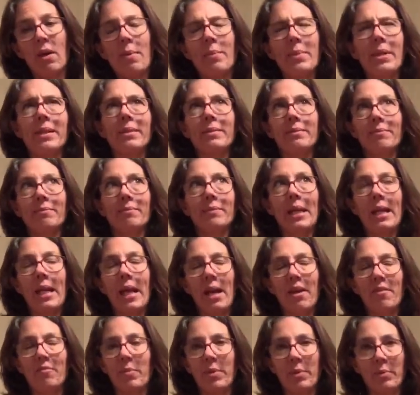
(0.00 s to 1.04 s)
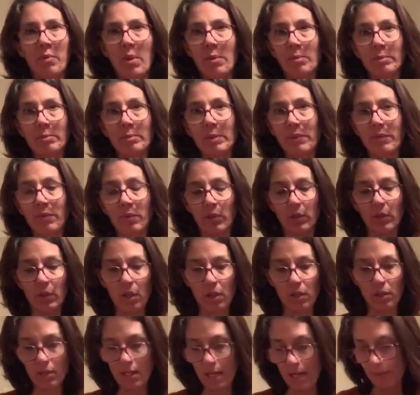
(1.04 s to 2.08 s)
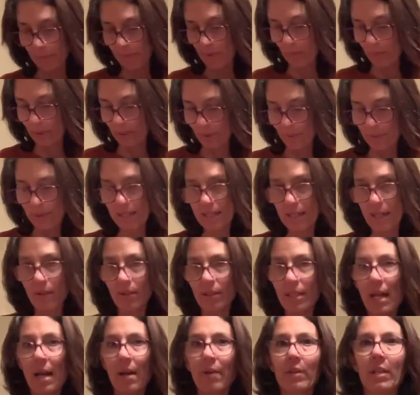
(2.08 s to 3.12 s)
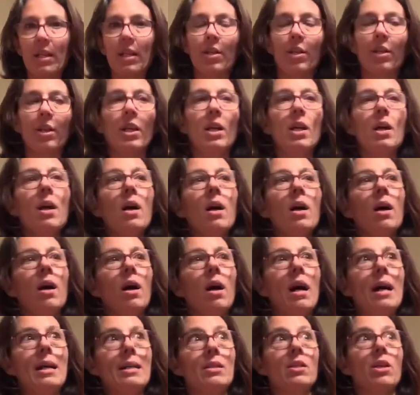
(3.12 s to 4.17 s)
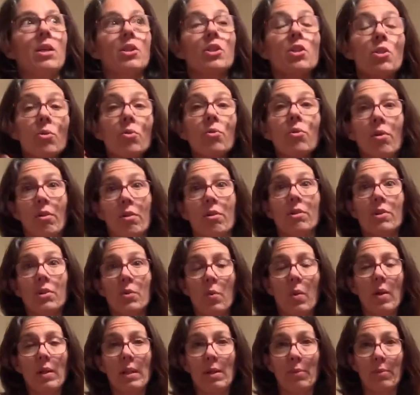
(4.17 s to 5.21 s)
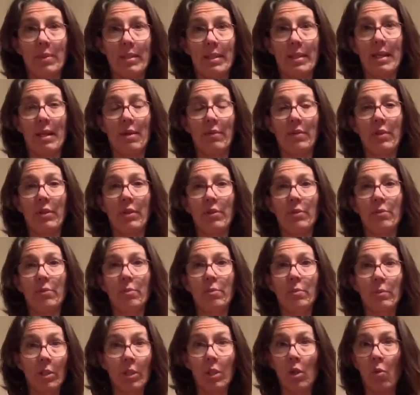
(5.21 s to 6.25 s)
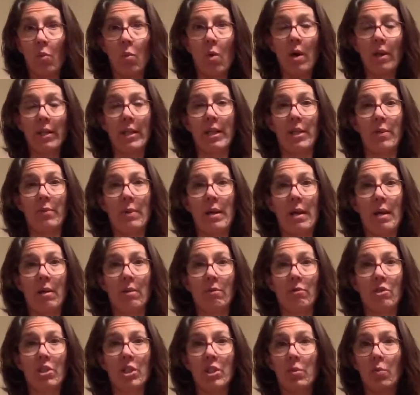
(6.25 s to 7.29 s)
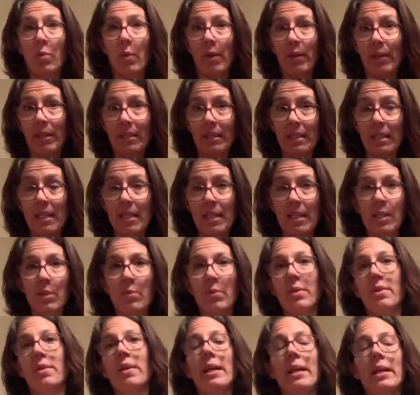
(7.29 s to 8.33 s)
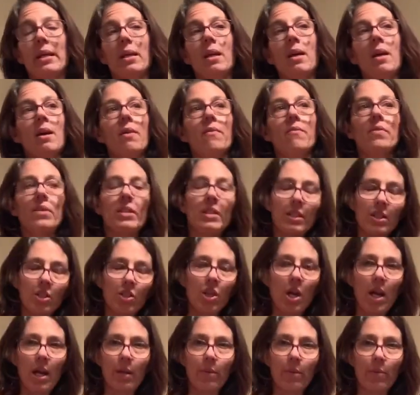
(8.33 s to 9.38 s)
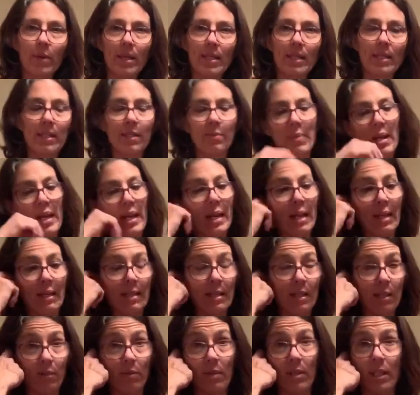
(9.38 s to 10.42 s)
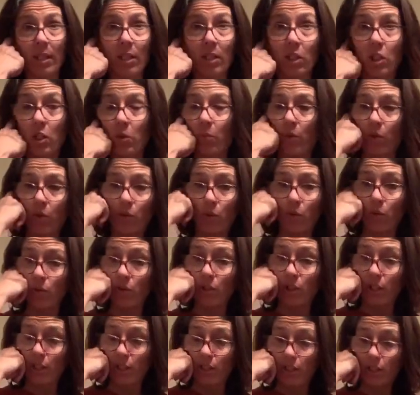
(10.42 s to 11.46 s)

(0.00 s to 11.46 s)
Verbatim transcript: I mean, they have been probably for a long time, but when I was downtown here, I saw two girls while I was down there, you know, walking around just wearing these with like vintage high waisted pants and it was like super cool look.